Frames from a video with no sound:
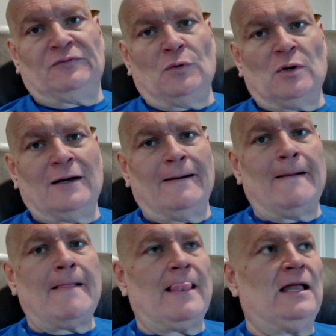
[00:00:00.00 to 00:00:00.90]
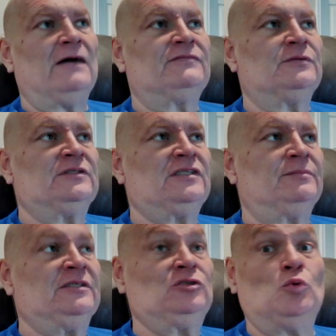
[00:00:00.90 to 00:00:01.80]
4, after which
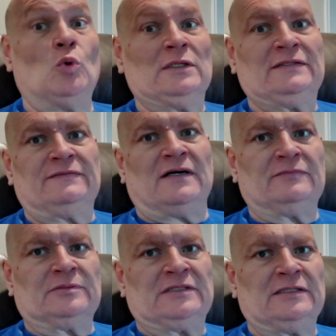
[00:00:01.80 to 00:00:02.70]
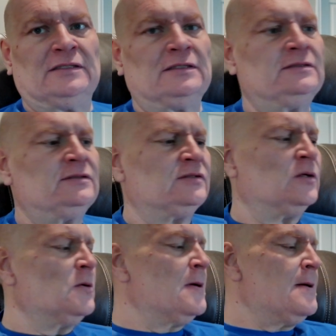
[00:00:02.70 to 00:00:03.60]
I'll be 25% done.
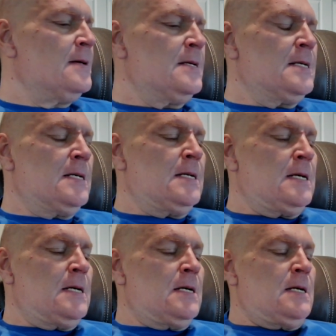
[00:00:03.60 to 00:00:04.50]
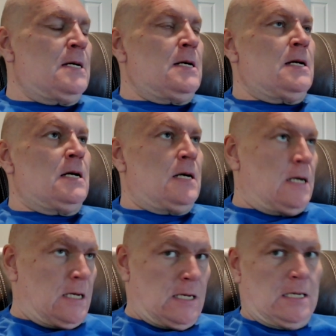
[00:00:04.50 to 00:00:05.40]
So,
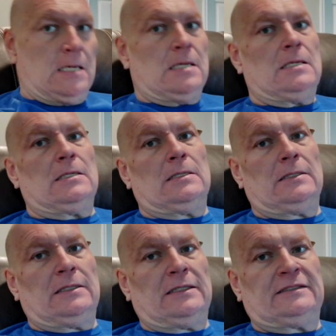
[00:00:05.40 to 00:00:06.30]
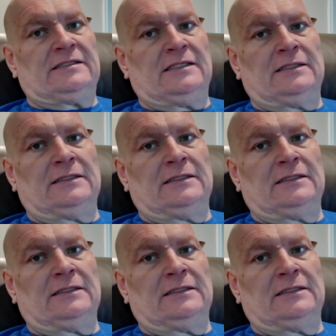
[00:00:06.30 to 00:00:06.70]
uh, that's